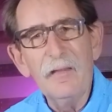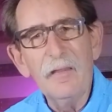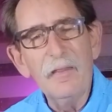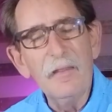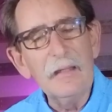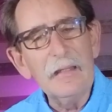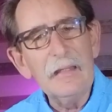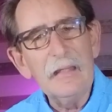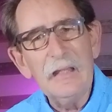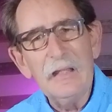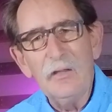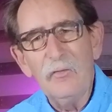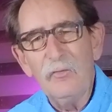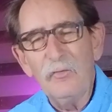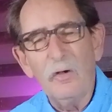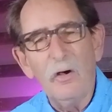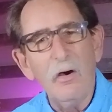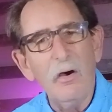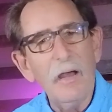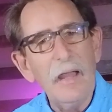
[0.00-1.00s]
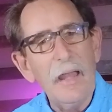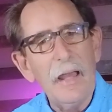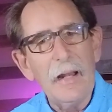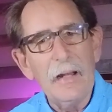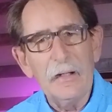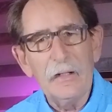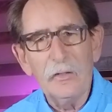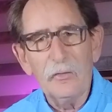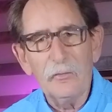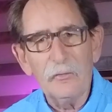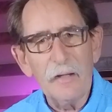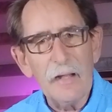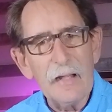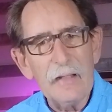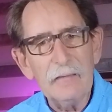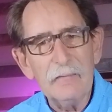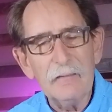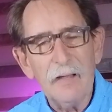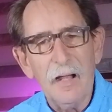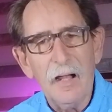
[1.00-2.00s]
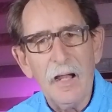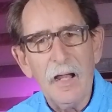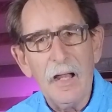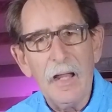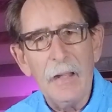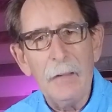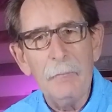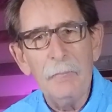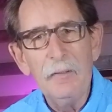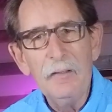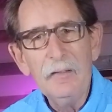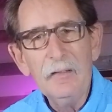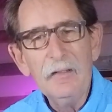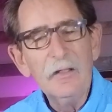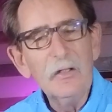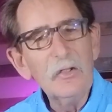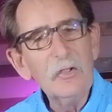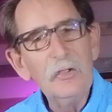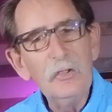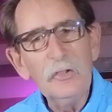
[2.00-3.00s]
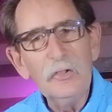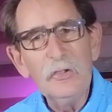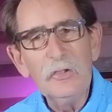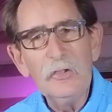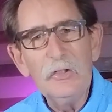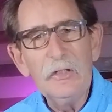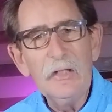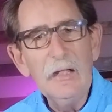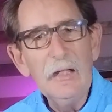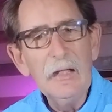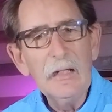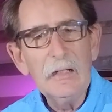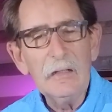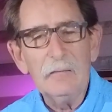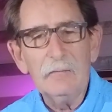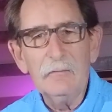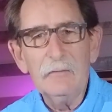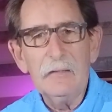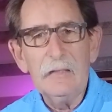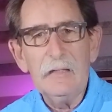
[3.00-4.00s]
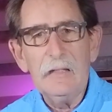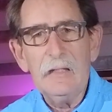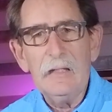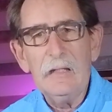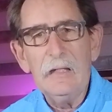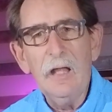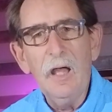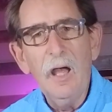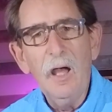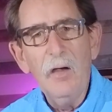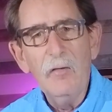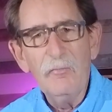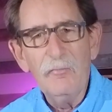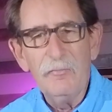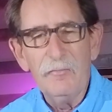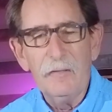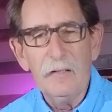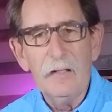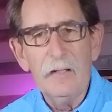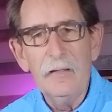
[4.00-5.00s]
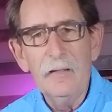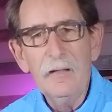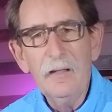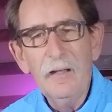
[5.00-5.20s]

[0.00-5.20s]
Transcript: The kids all had a great time, good, clean fun.